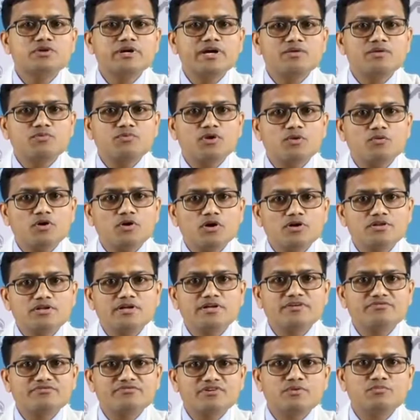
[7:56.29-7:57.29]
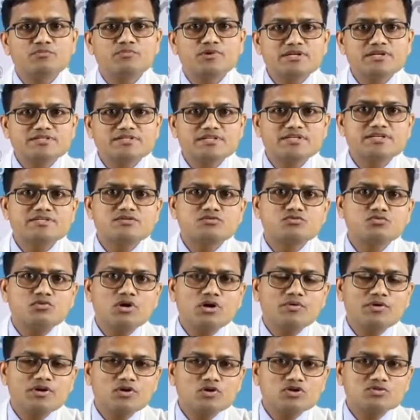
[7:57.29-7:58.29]
help babies to get from other
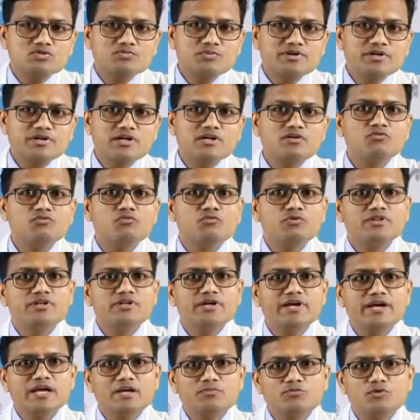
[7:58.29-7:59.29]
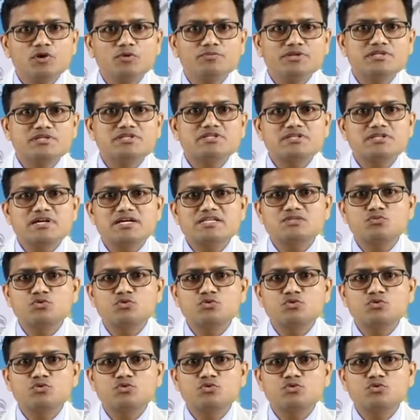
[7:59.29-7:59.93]
different places to our hospital with